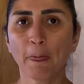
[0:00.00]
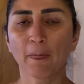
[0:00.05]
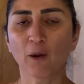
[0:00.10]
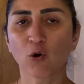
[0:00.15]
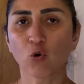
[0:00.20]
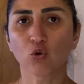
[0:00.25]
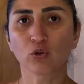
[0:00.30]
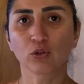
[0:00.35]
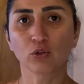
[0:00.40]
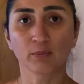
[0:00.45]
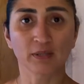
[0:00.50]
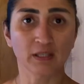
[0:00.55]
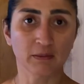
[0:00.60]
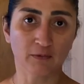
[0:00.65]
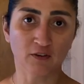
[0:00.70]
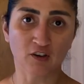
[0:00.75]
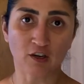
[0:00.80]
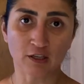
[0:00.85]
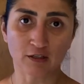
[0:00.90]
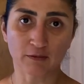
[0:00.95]
or
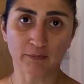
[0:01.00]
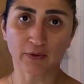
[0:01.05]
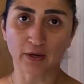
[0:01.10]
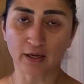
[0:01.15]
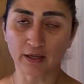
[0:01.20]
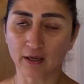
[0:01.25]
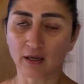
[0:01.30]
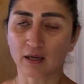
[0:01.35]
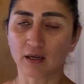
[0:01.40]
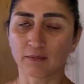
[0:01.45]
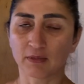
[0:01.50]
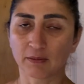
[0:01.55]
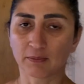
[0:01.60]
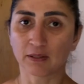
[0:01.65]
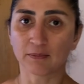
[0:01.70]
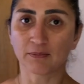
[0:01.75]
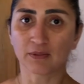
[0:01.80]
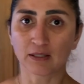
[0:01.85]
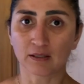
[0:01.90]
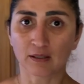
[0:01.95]
supervised by a
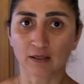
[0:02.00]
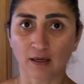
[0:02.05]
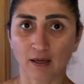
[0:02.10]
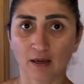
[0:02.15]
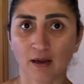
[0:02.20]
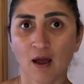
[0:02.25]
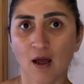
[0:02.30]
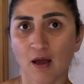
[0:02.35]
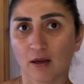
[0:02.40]
LBP builder.